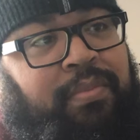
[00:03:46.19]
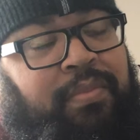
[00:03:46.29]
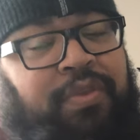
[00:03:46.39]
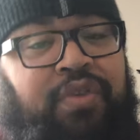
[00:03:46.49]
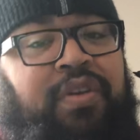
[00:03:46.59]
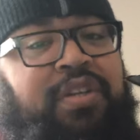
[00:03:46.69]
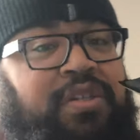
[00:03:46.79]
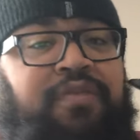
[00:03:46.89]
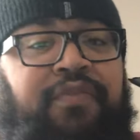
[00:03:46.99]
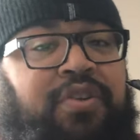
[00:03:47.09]
using just
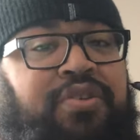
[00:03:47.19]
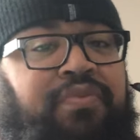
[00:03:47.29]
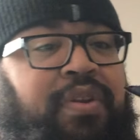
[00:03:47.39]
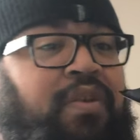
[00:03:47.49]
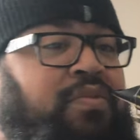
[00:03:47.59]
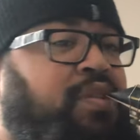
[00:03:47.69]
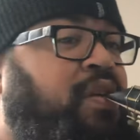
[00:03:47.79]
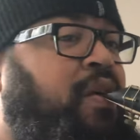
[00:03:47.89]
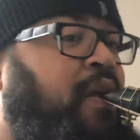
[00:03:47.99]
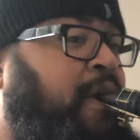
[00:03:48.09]
the first 3 notes.
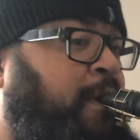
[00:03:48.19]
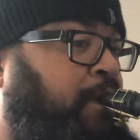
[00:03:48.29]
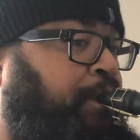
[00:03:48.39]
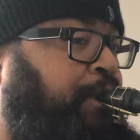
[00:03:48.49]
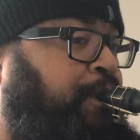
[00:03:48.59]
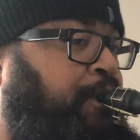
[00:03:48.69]
So